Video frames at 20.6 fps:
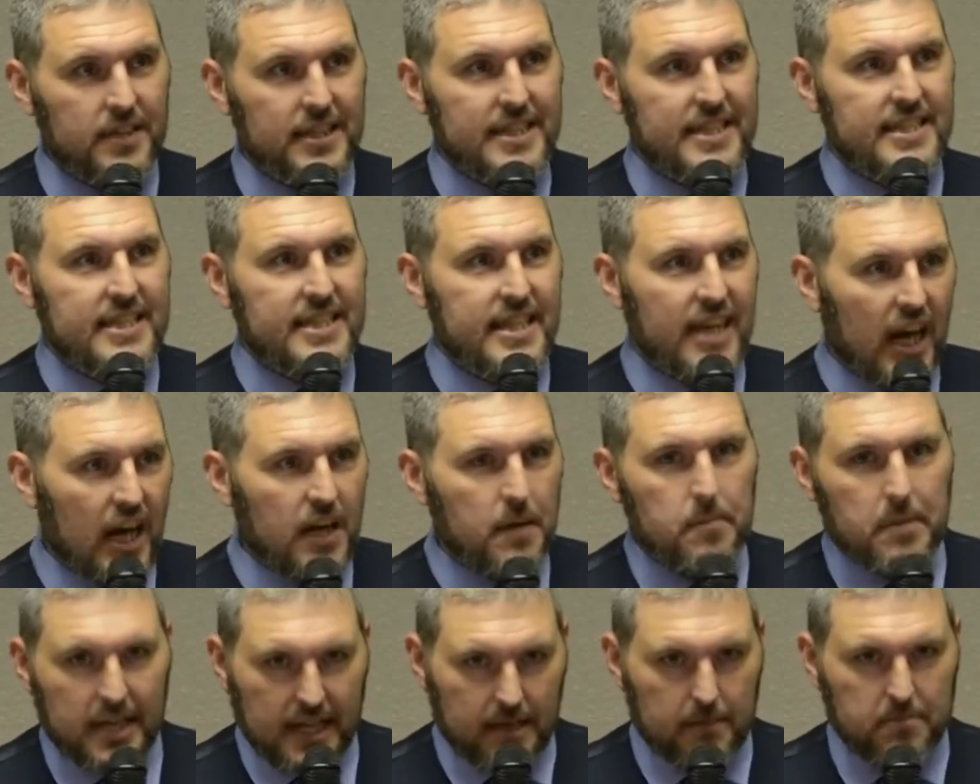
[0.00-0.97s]
And he's got to
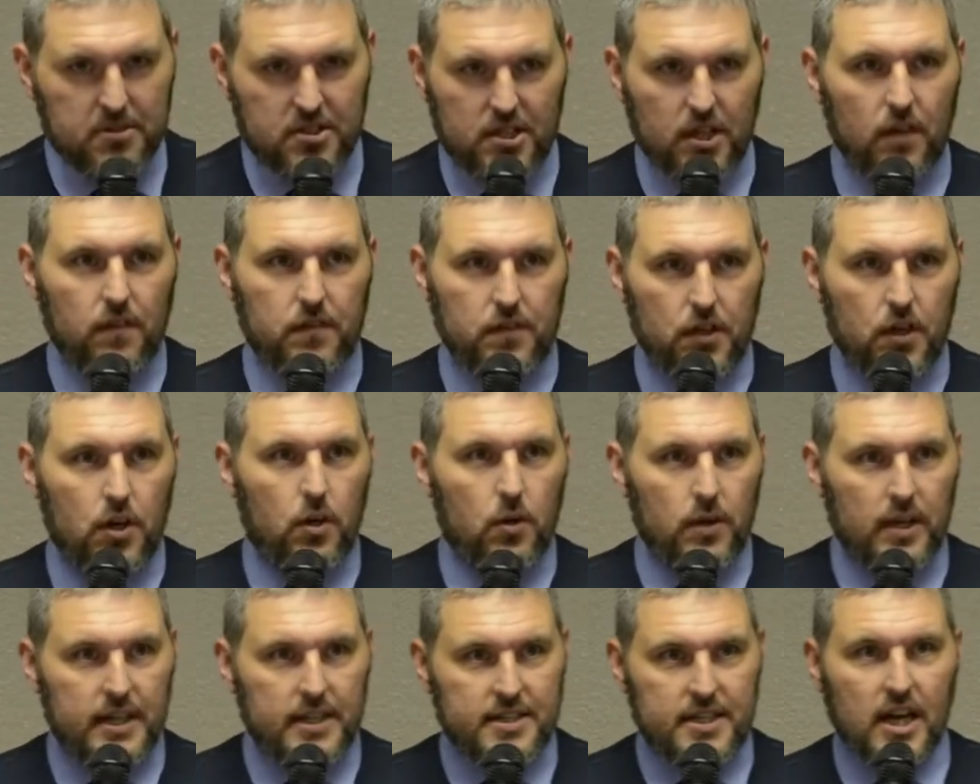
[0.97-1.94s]
make himself
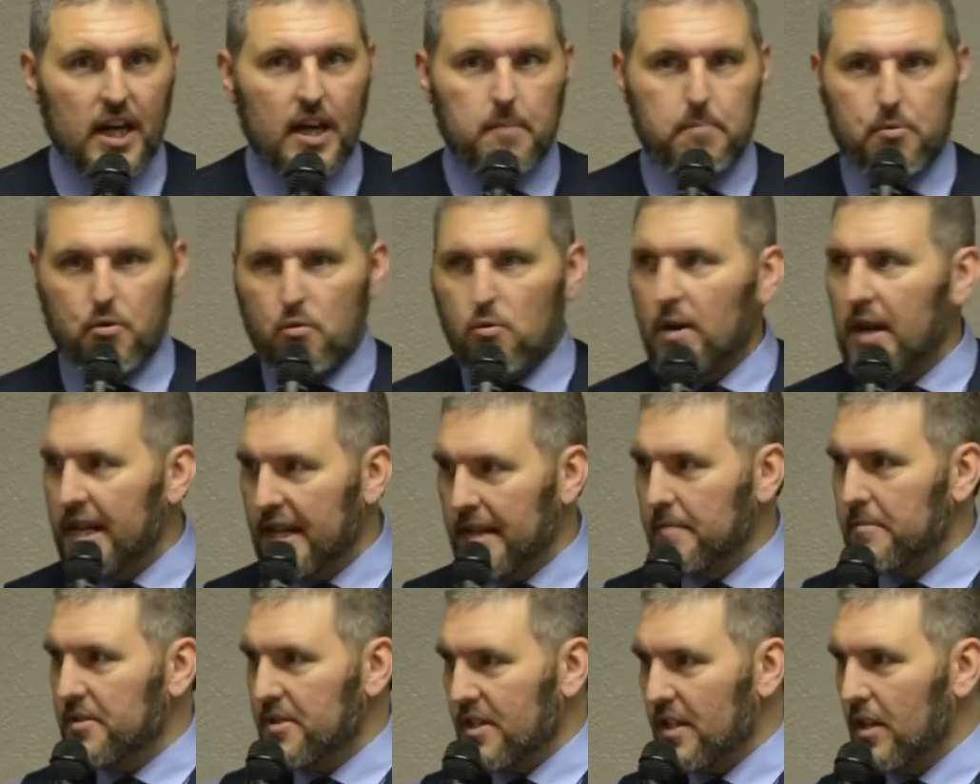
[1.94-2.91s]
known, and he's got to parade
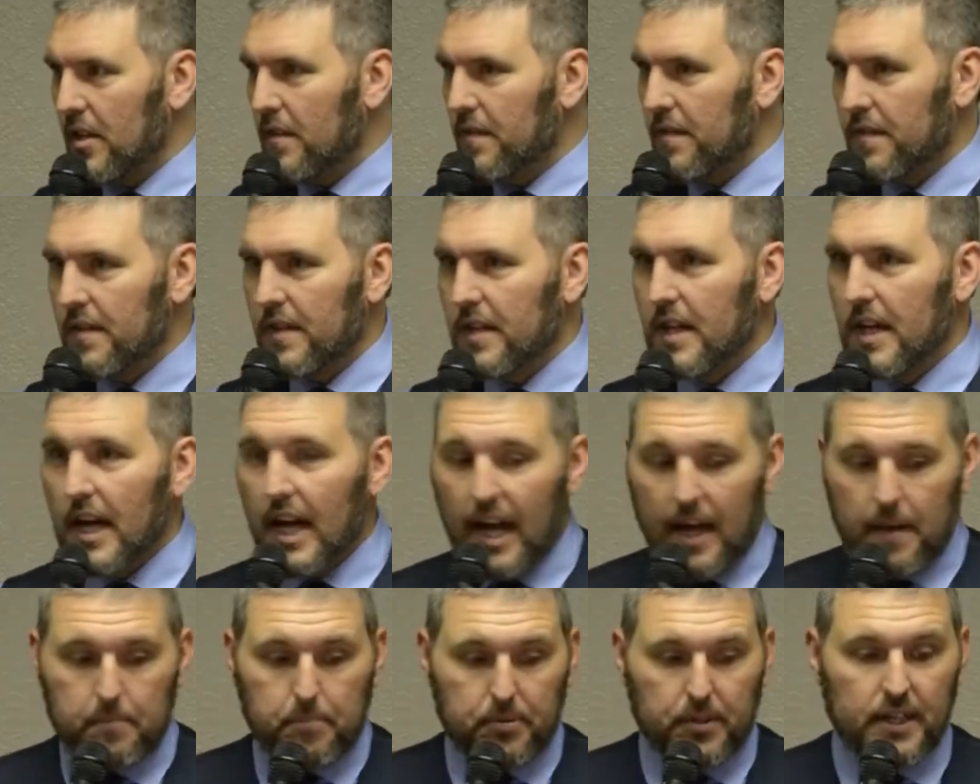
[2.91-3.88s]
himself
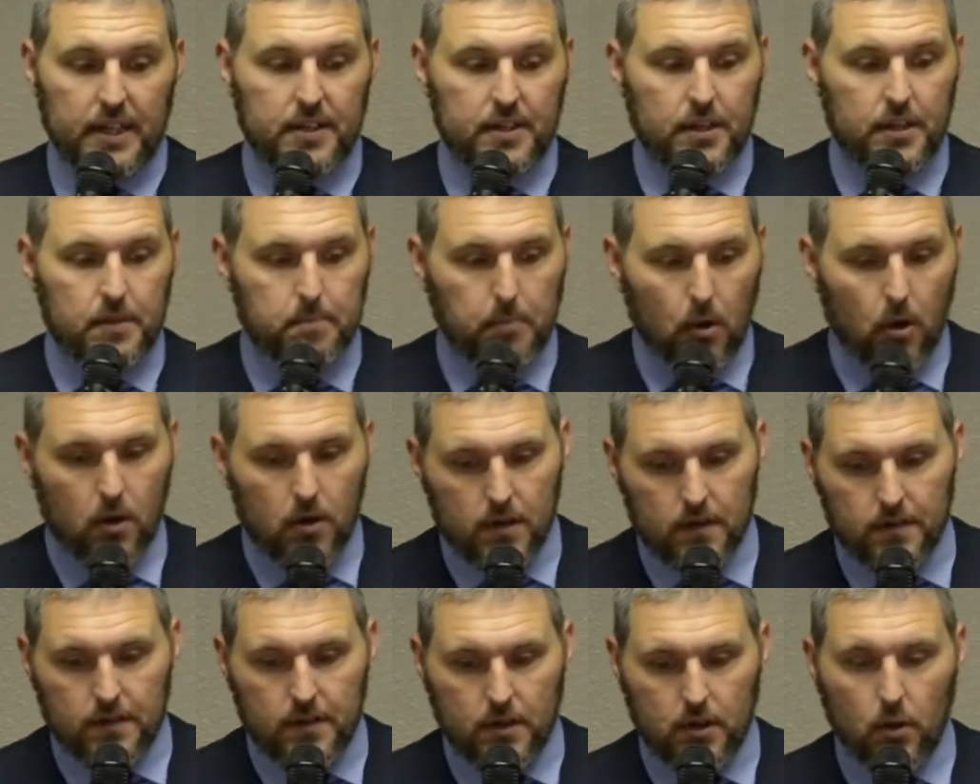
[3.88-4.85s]
and play the part
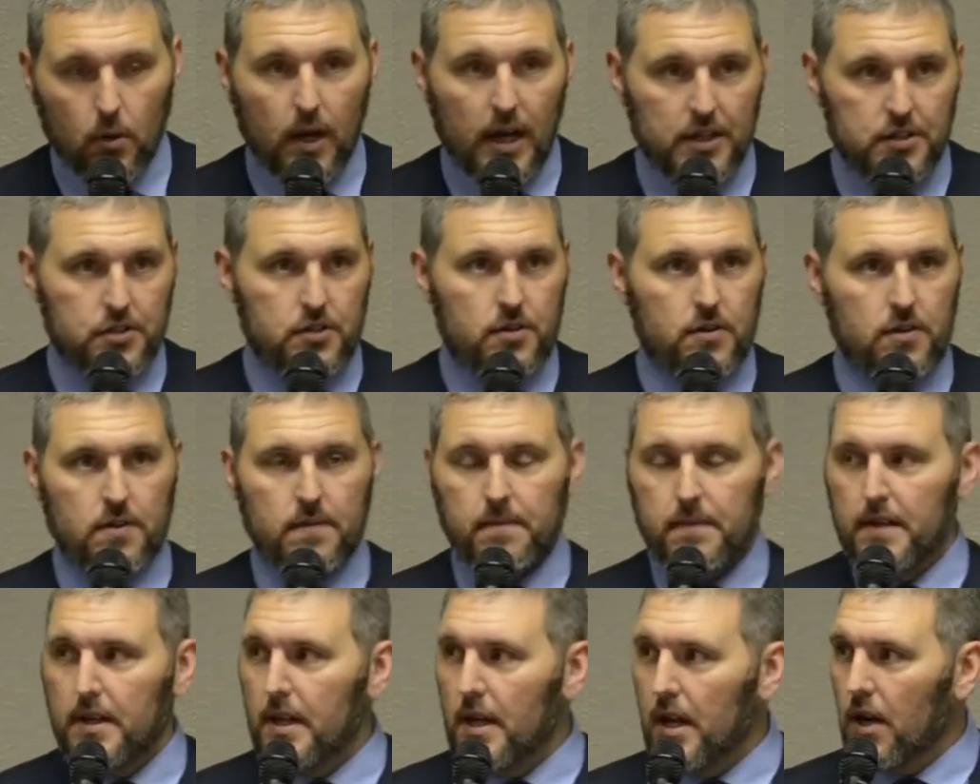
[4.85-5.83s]
of the coadjutor,
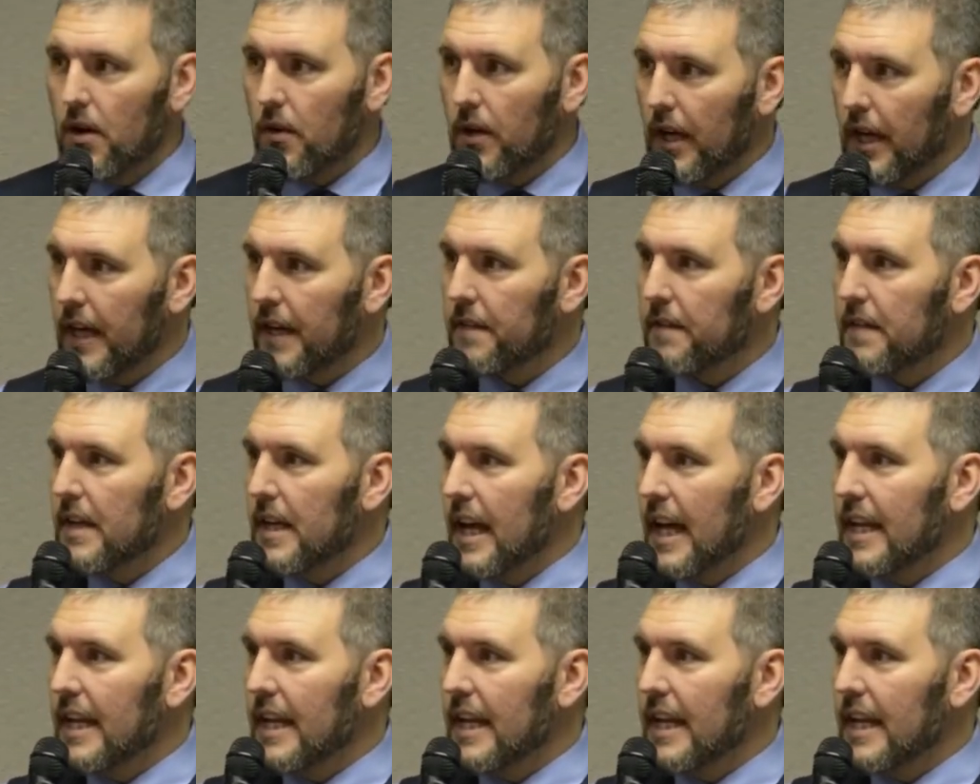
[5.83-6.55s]
okay?